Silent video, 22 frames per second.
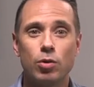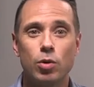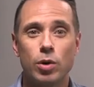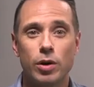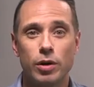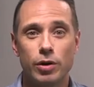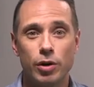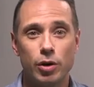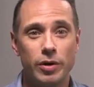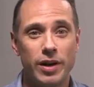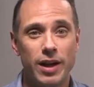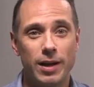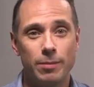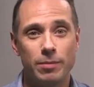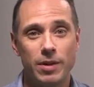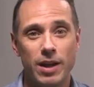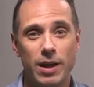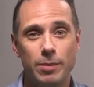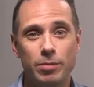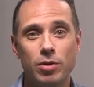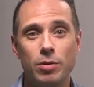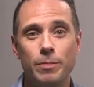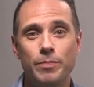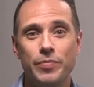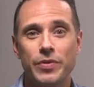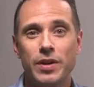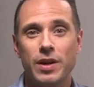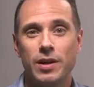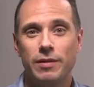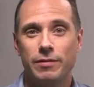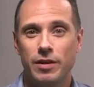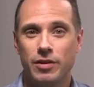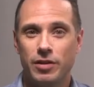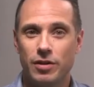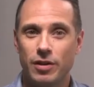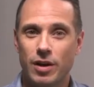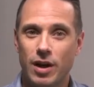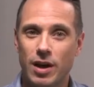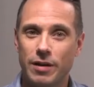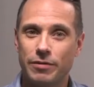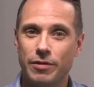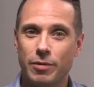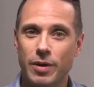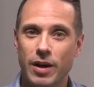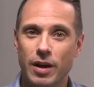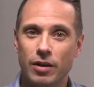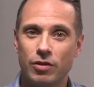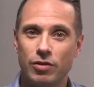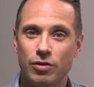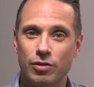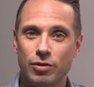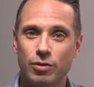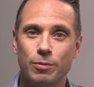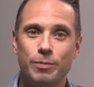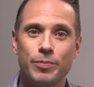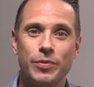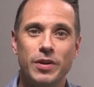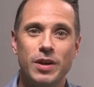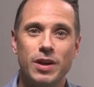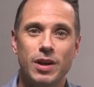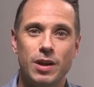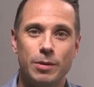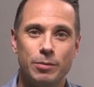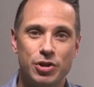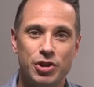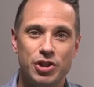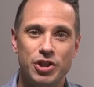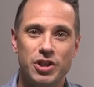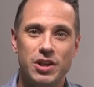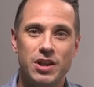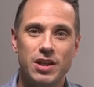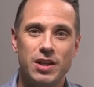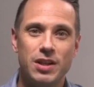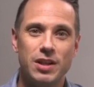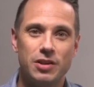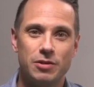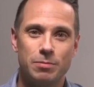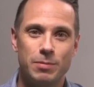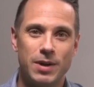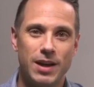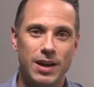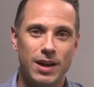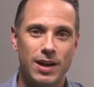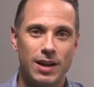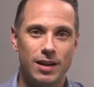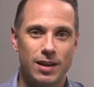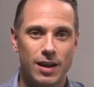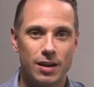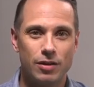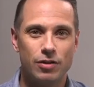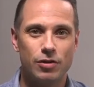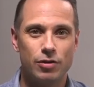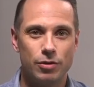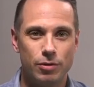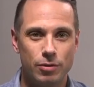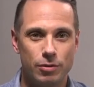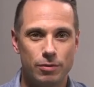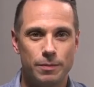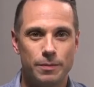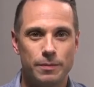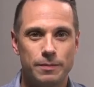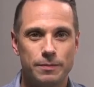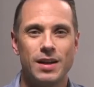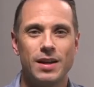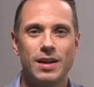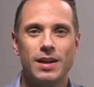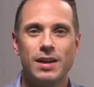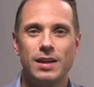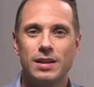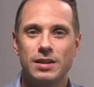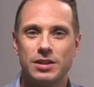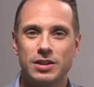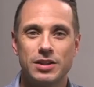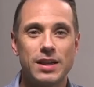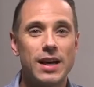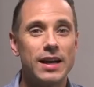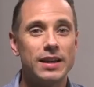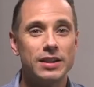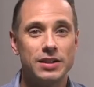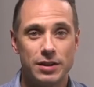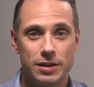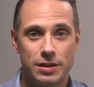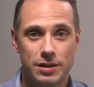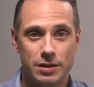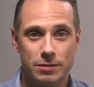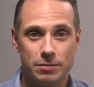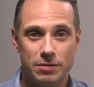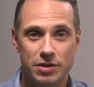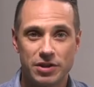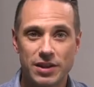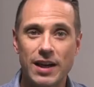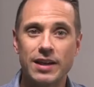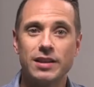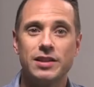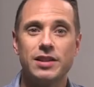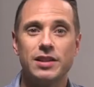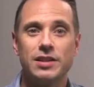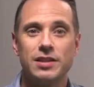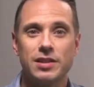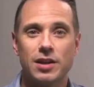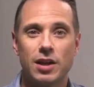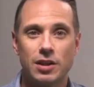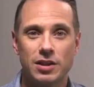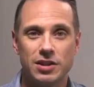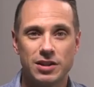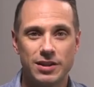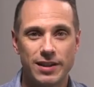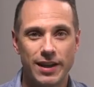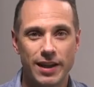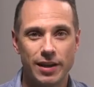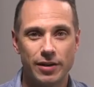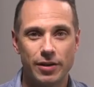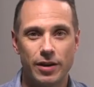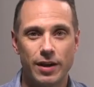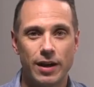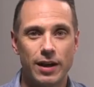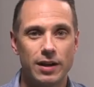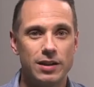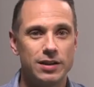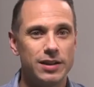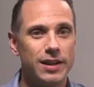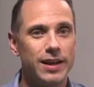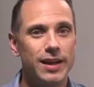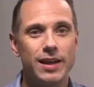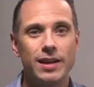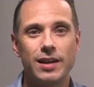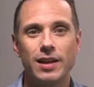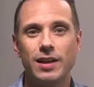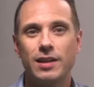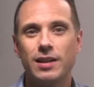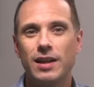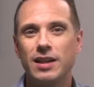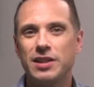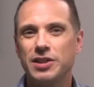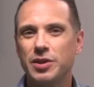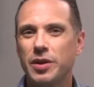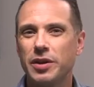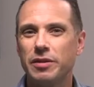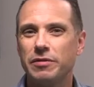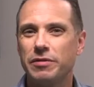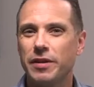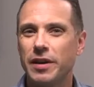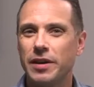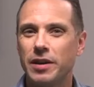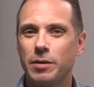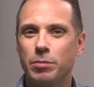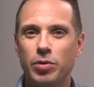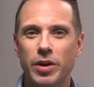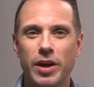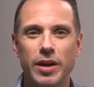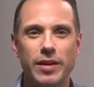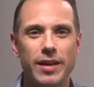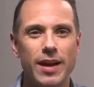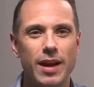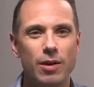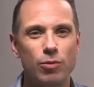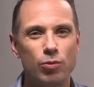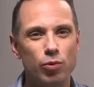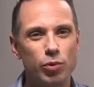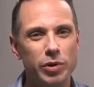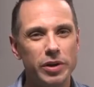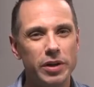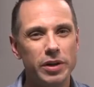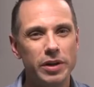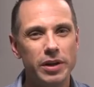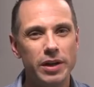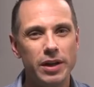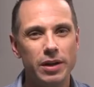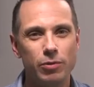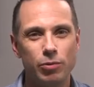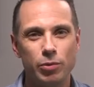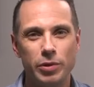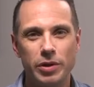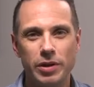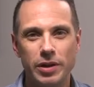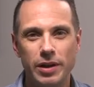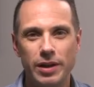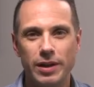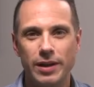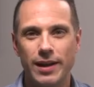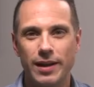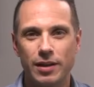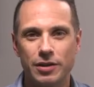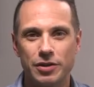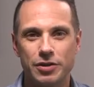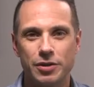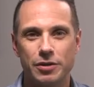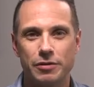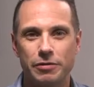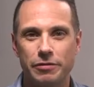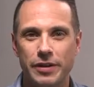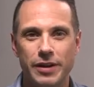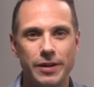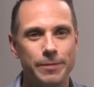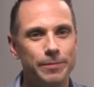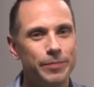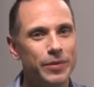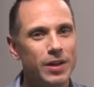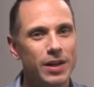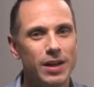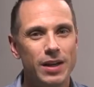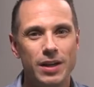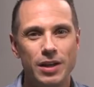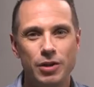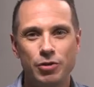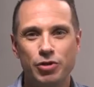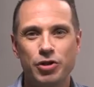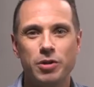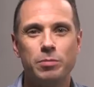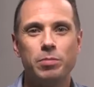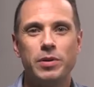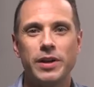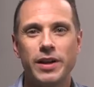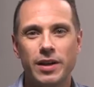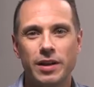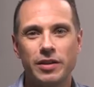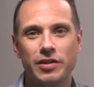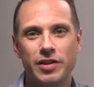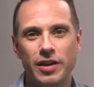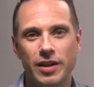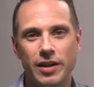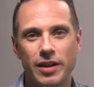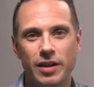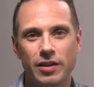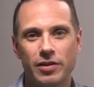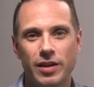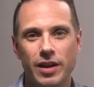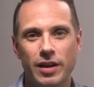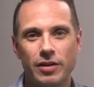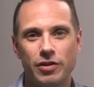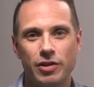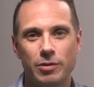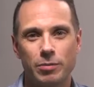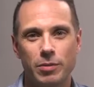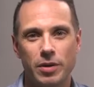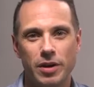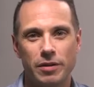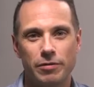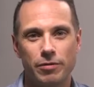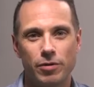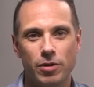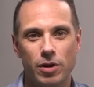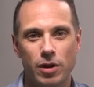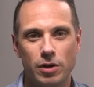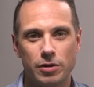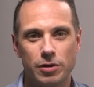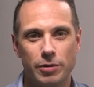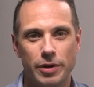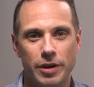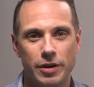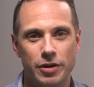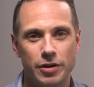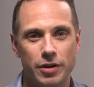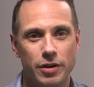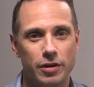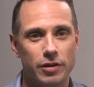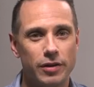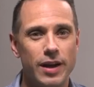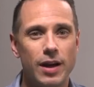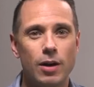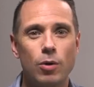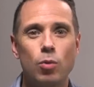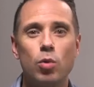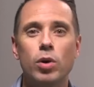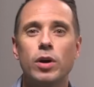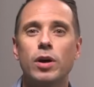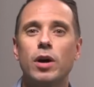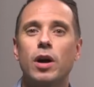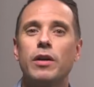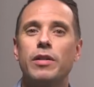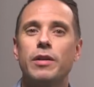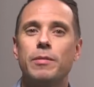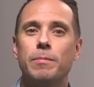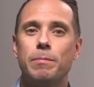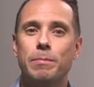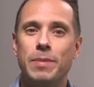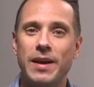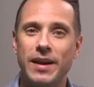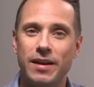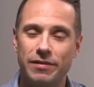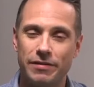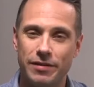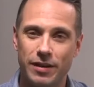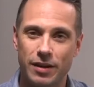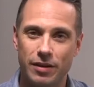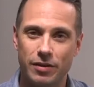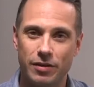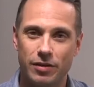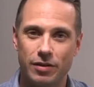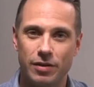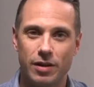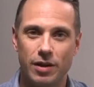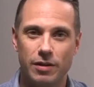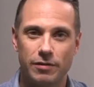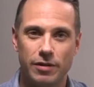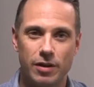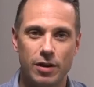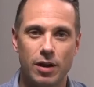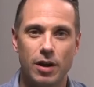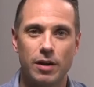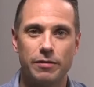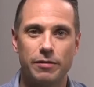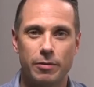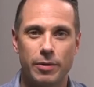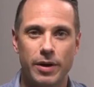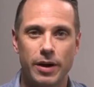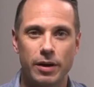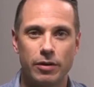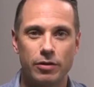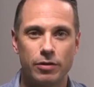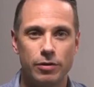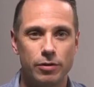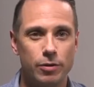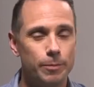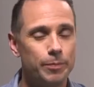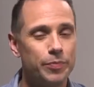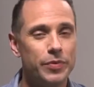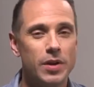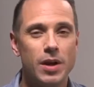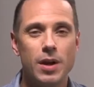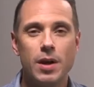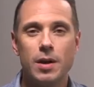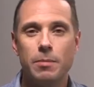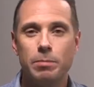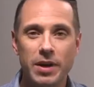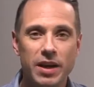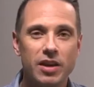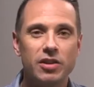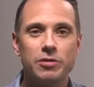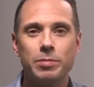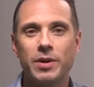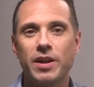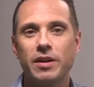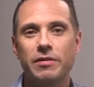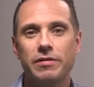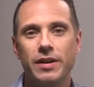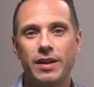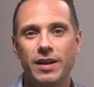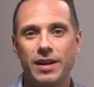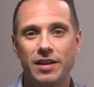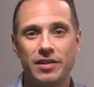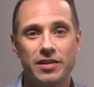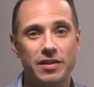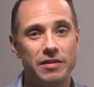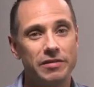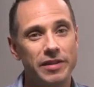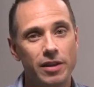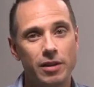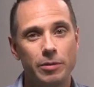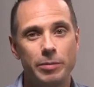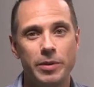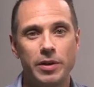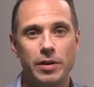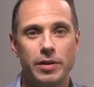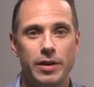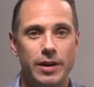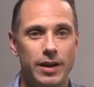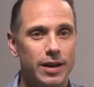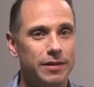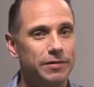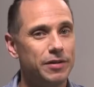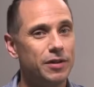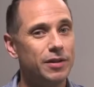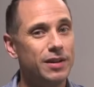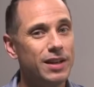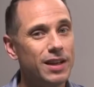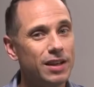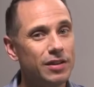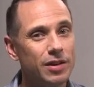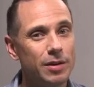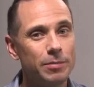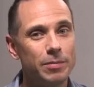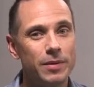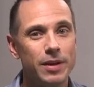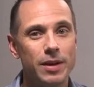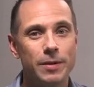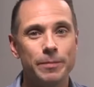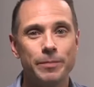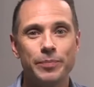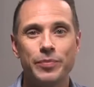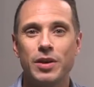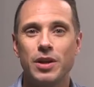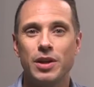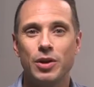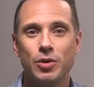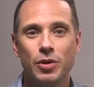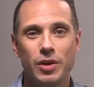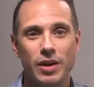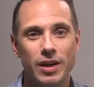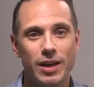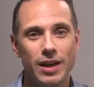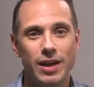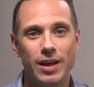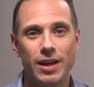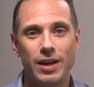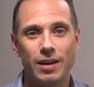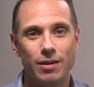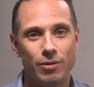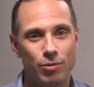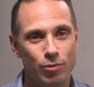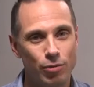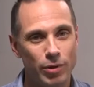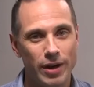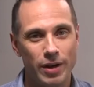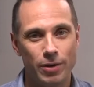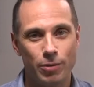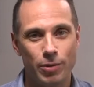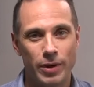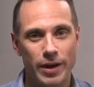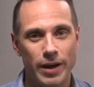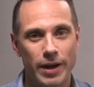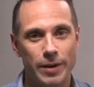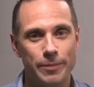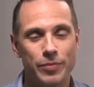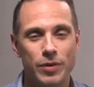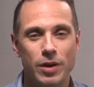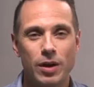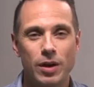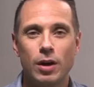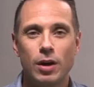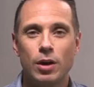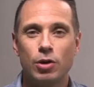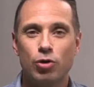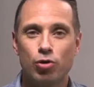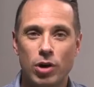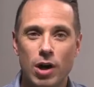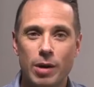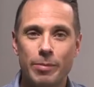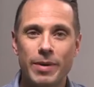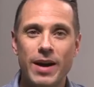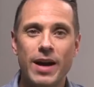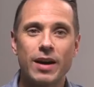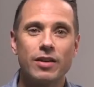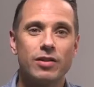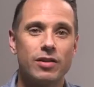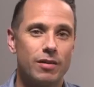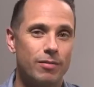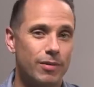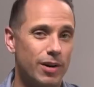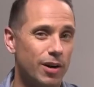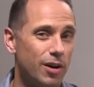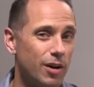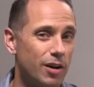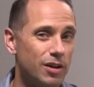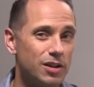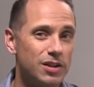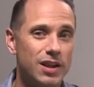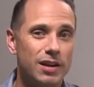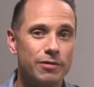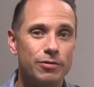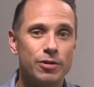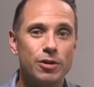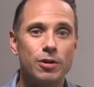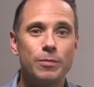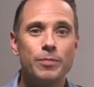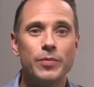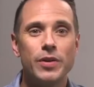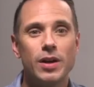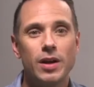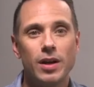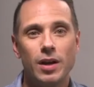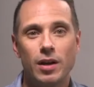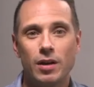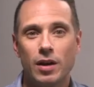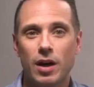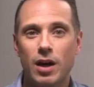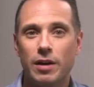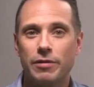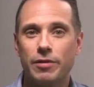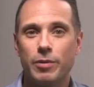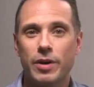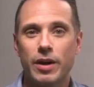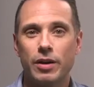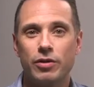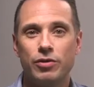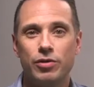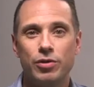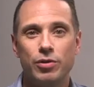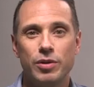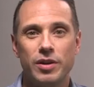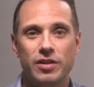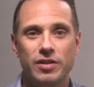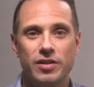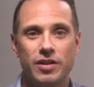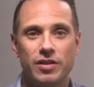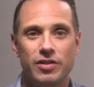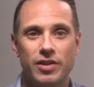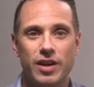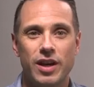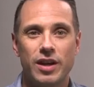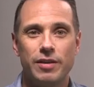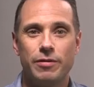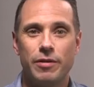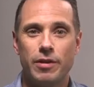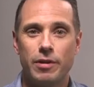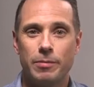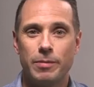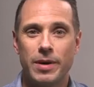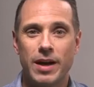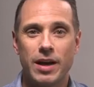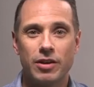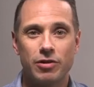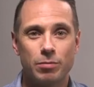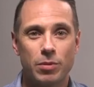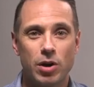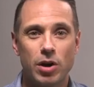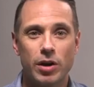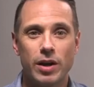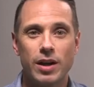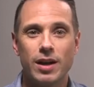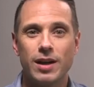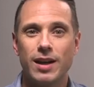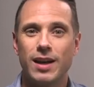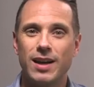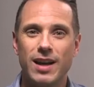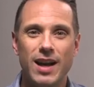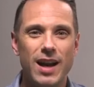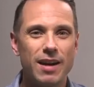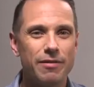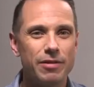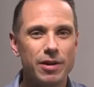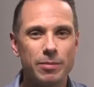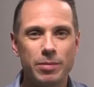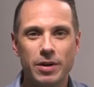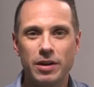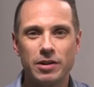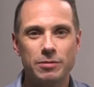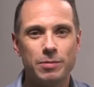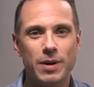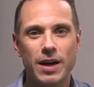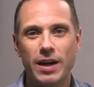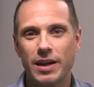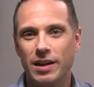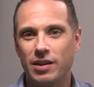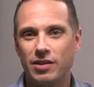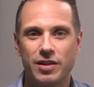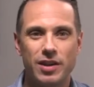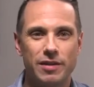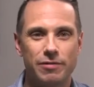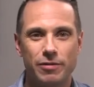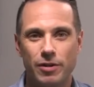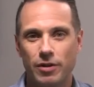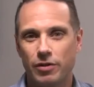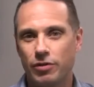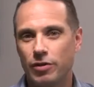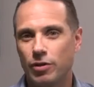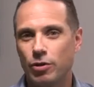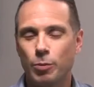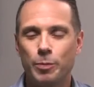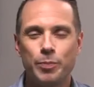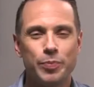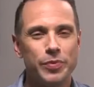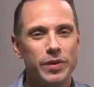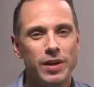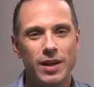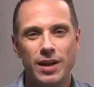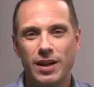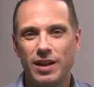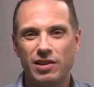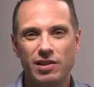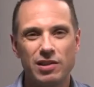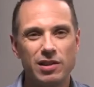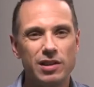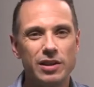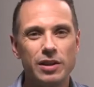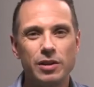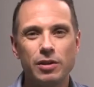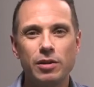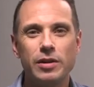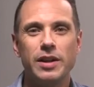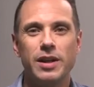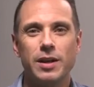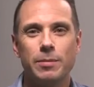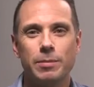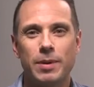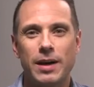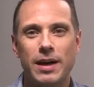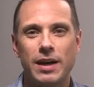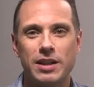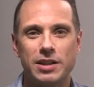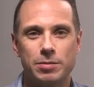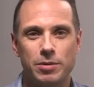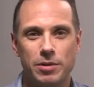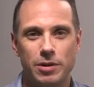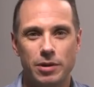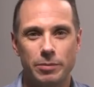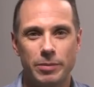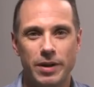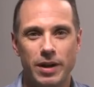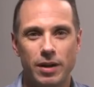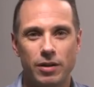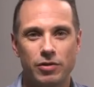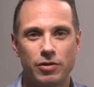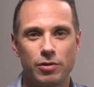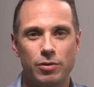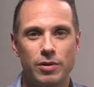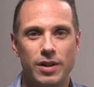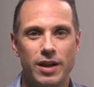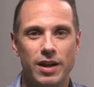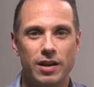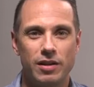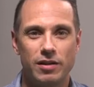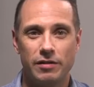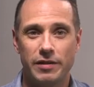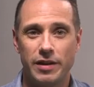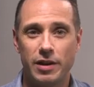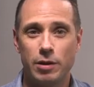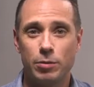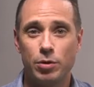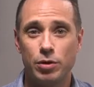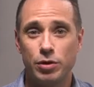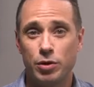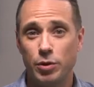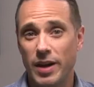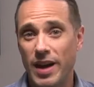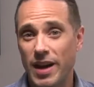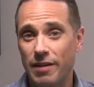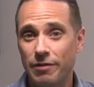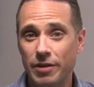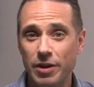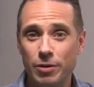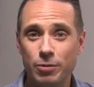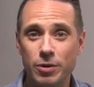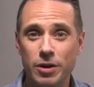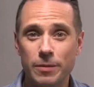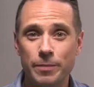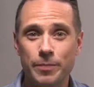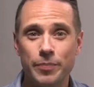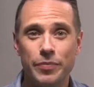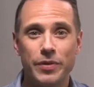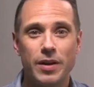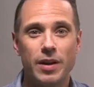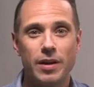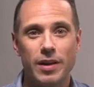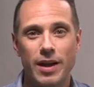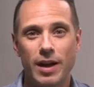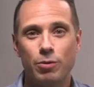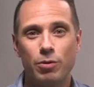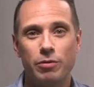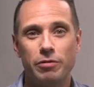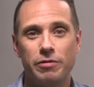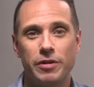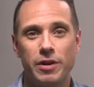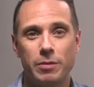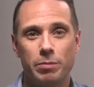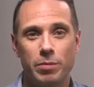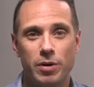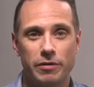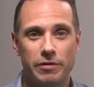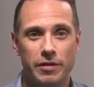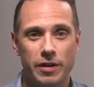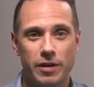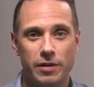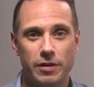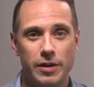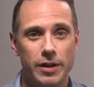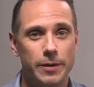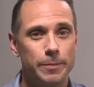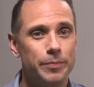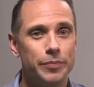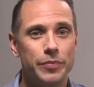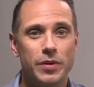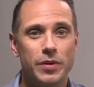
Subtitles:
or a no name label. If it's an off the rack suit, a machine is making that suit. Sizes. Sizes are standardized, and unless you can find a brand that really nails your fit, you should plan on setting aside some money for alterations. Now, what are the benefits of an off-the-rack suit? Biggest benefit is availability. If you need something, you can get it right away. Drawbacks, there are several. An off-the-rack suit is designed for the mass market, and everybody's body is different, so it is literally impossible to make a suit that is available to everyone that will fit perfectly.